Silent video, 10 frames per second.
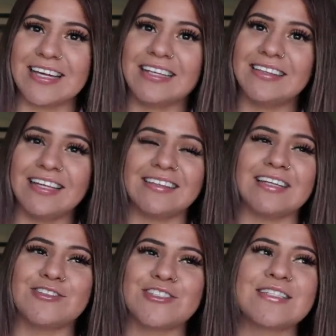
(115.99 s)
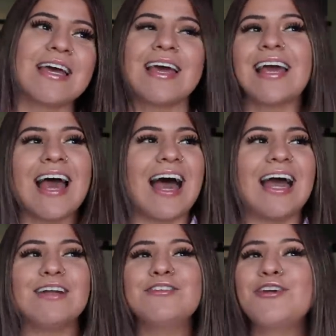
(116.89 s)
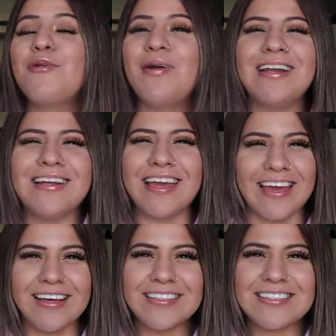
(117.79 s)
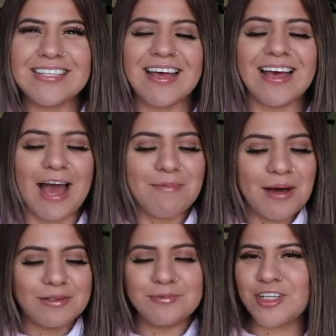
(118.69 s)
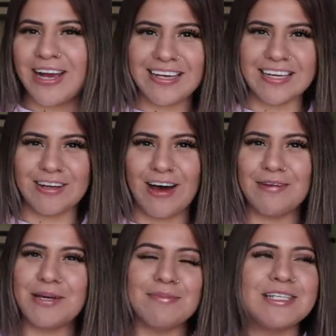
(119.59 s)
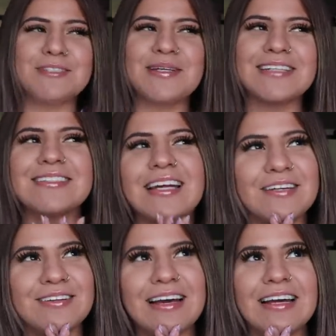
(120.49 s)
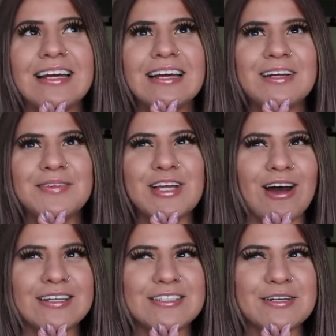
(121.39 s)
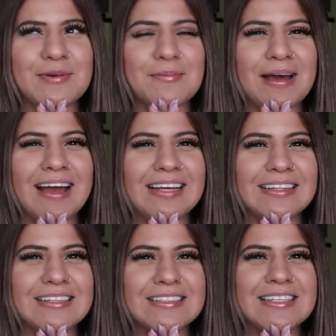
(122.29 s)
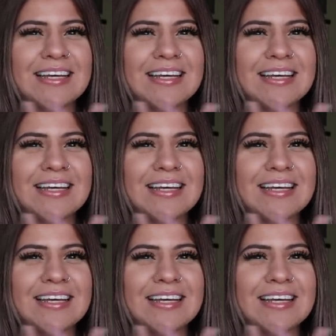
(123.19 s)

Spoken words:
I think they just, I don't know what it is about trying it on. Maybe it's because I know that Rihanna's the one behind this,